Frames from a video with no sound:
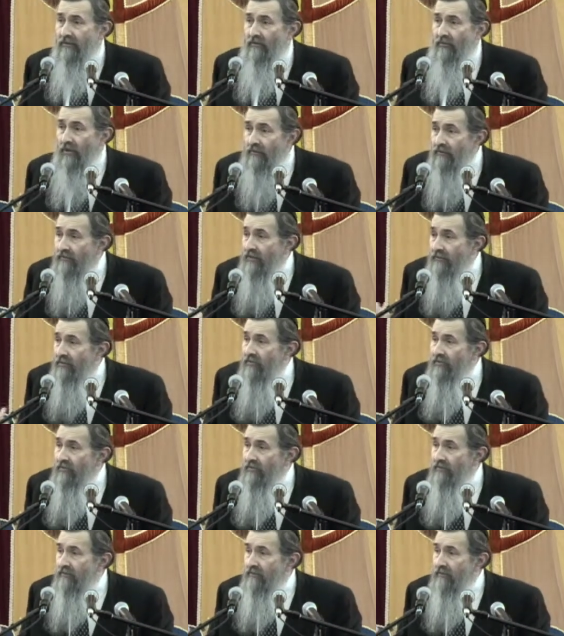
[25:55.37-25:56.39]
What's the
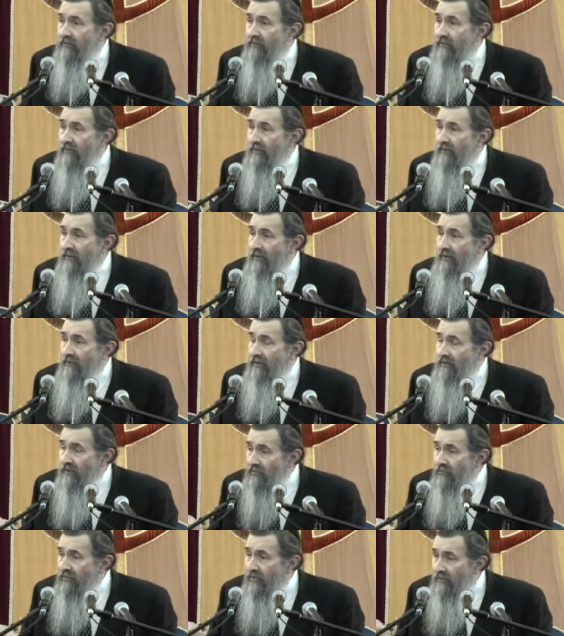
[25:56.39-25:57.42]
difference? The
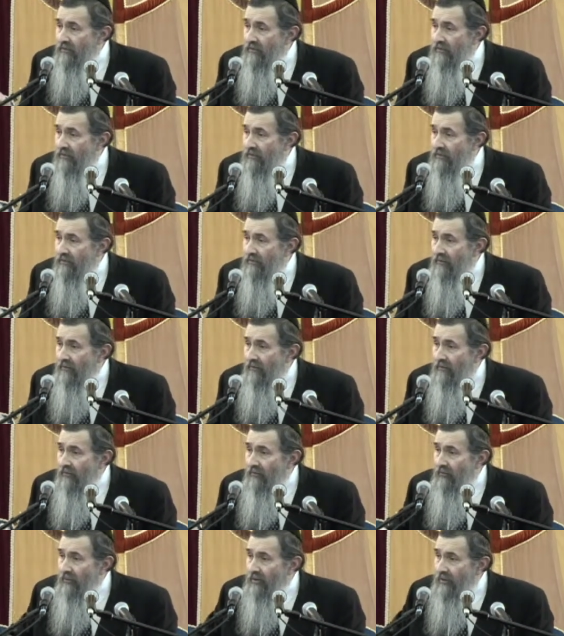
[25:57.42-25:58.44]
difference is
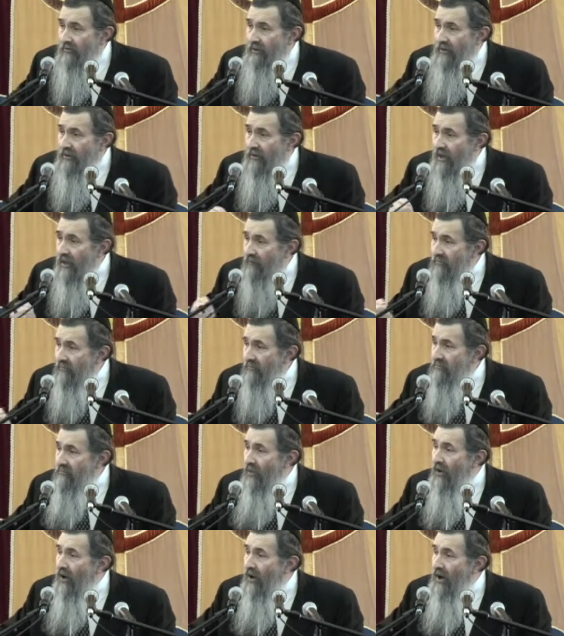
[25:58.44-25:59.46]
when it becomes
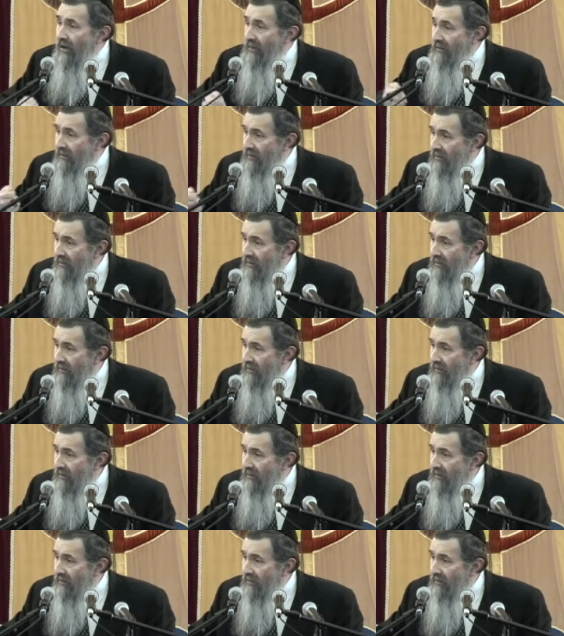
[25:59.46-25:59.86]
part